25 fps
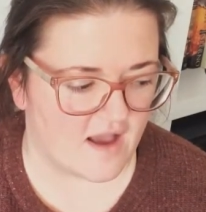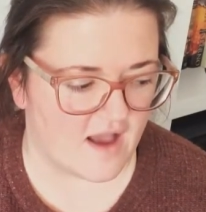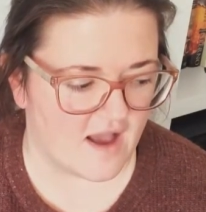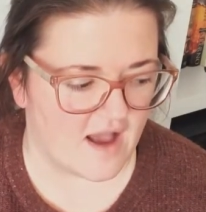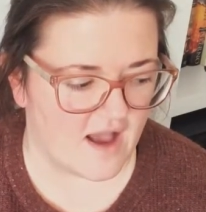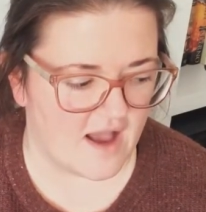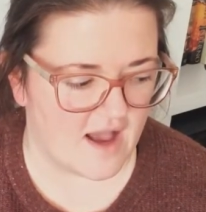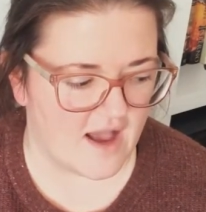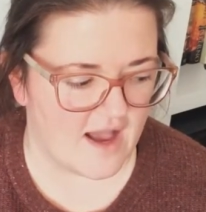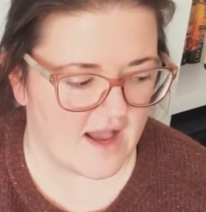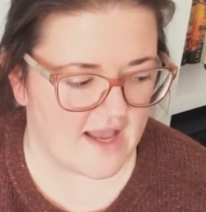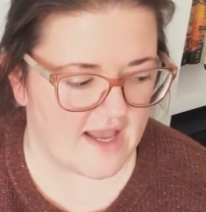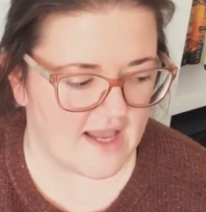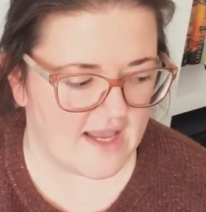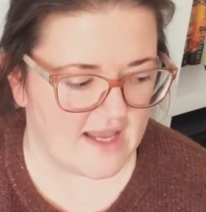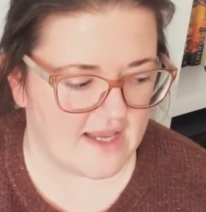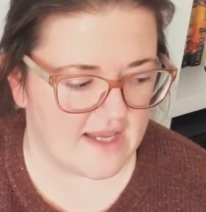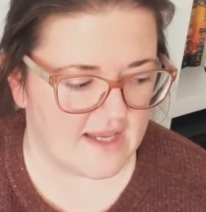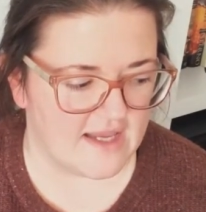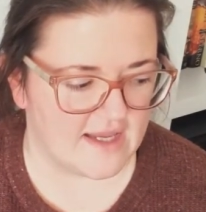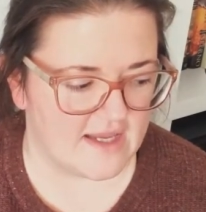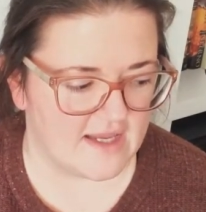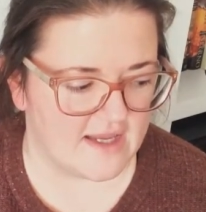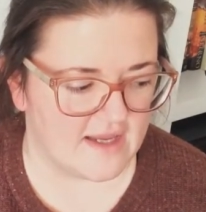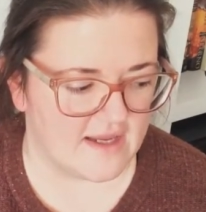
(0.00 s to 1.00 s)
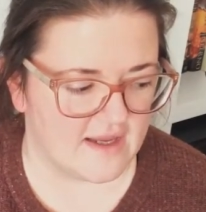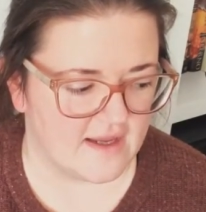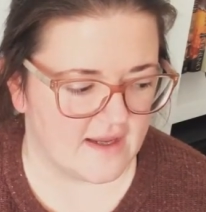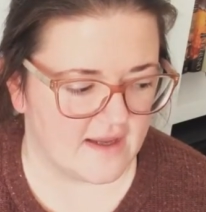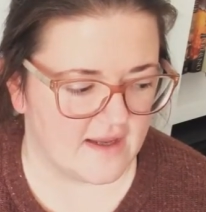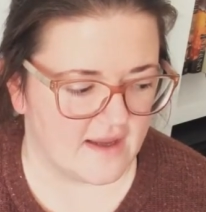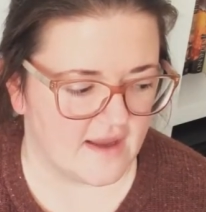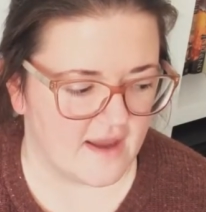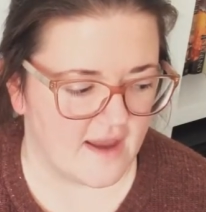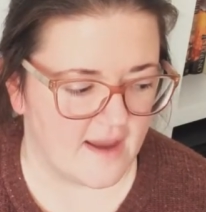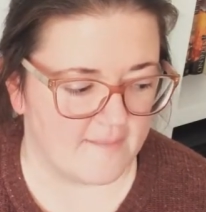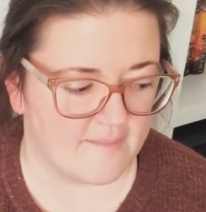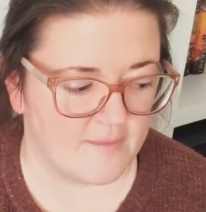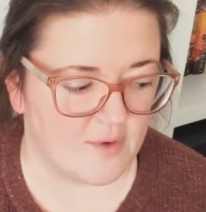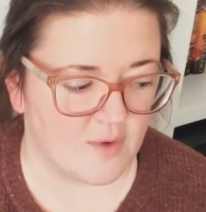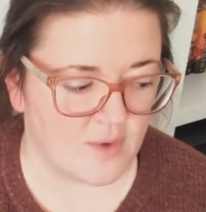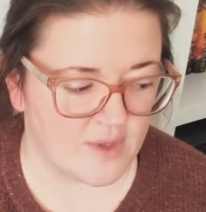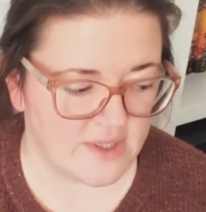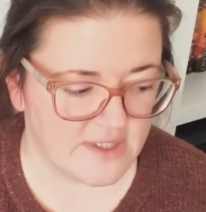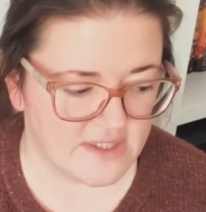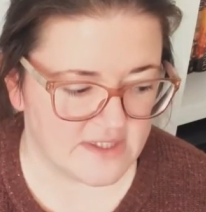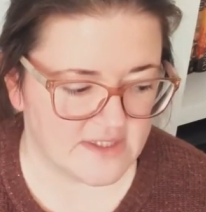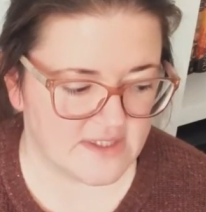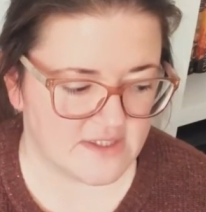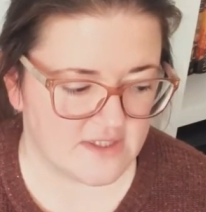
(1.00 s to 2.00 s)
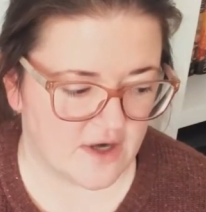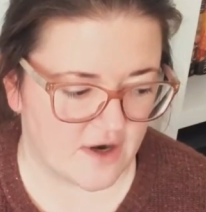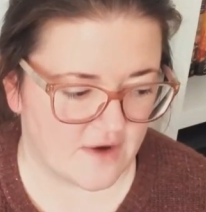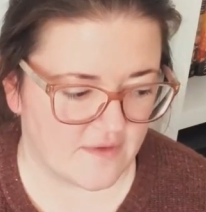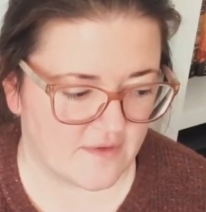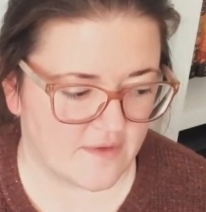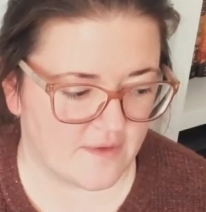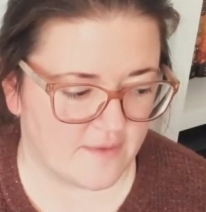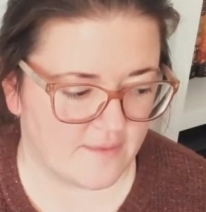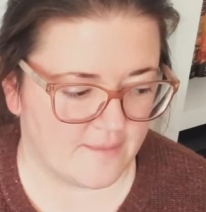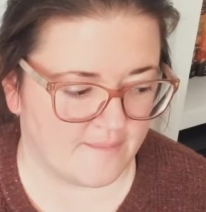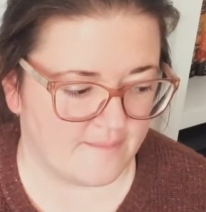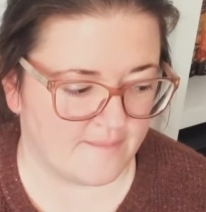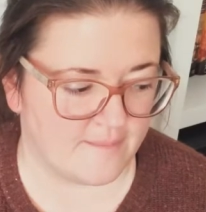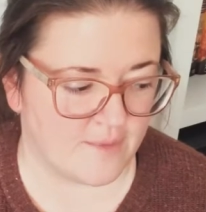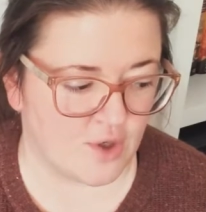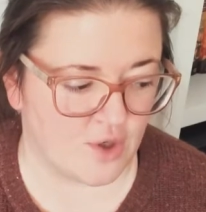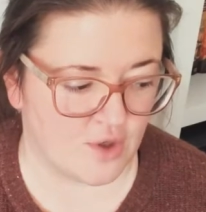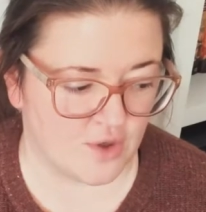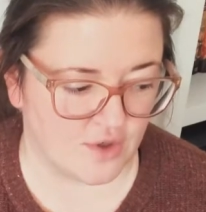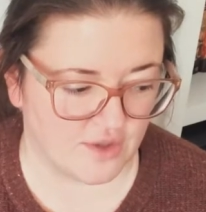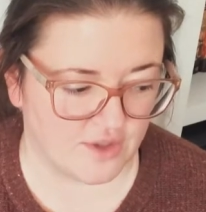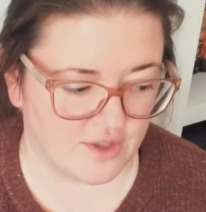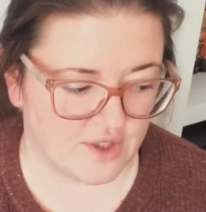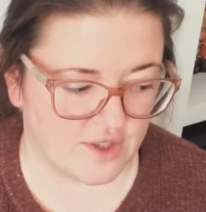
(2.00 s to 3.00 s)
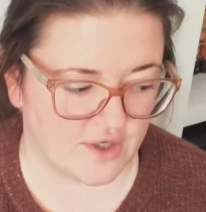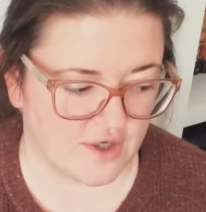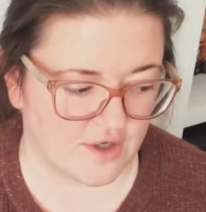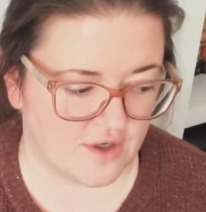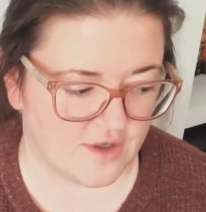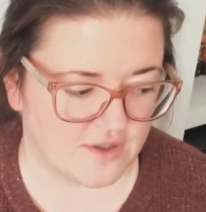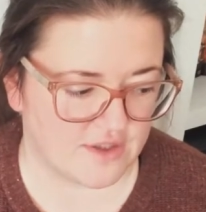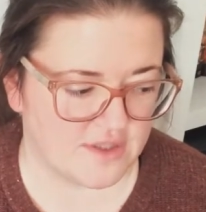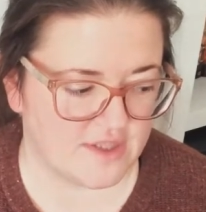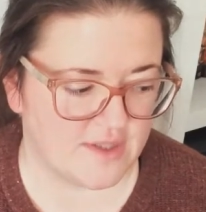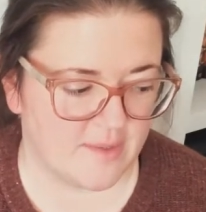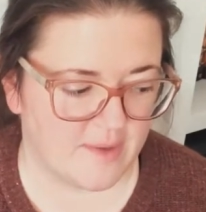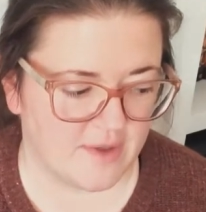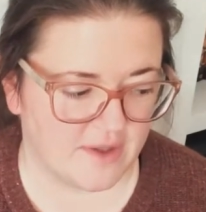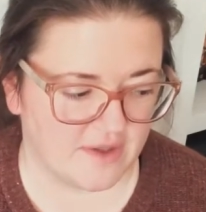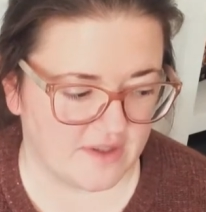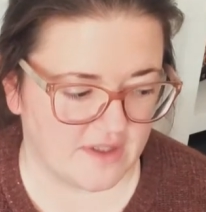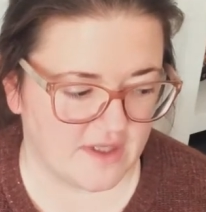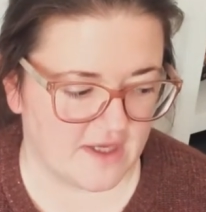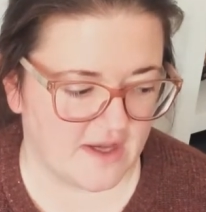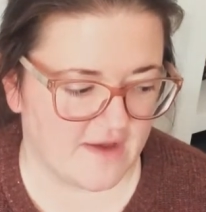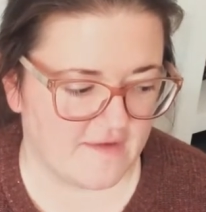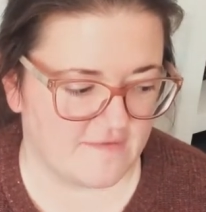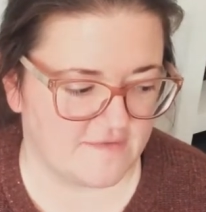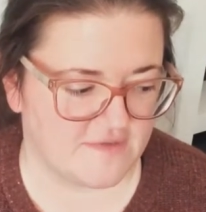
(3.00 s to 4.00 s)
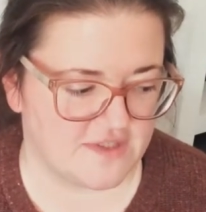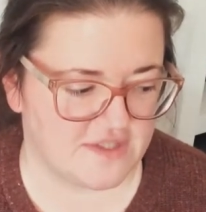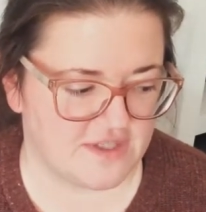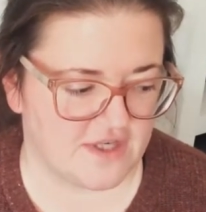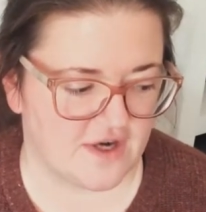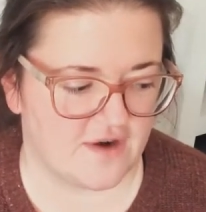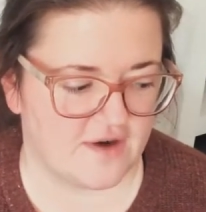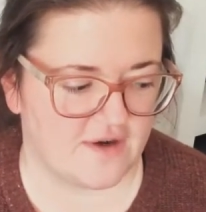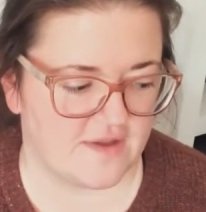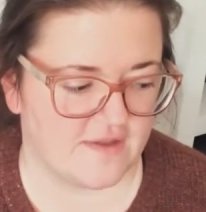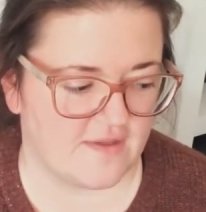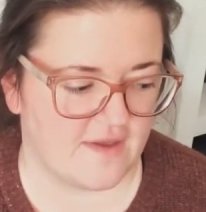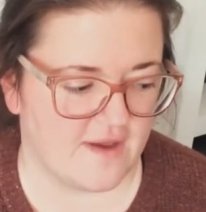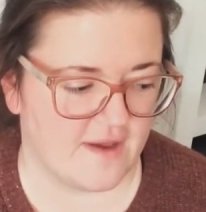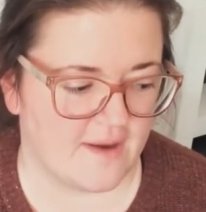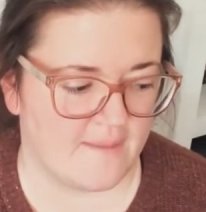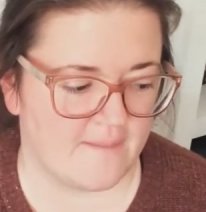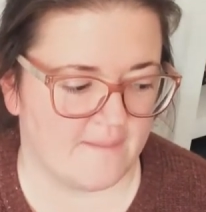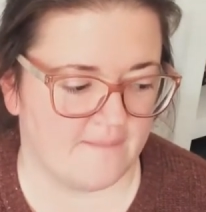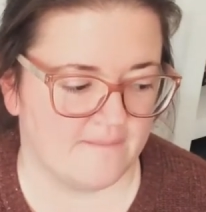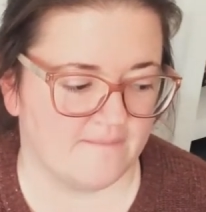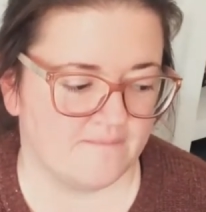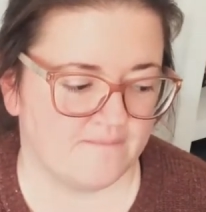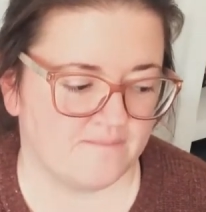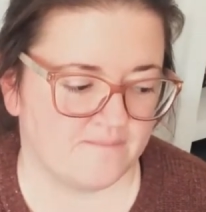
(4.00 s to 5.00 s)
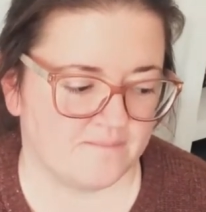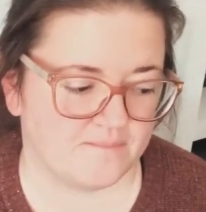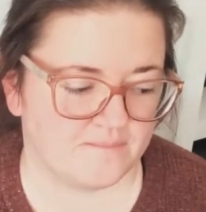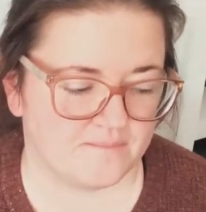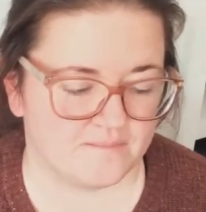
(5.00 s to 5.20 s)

I am going to start them earlier. Typically I've started them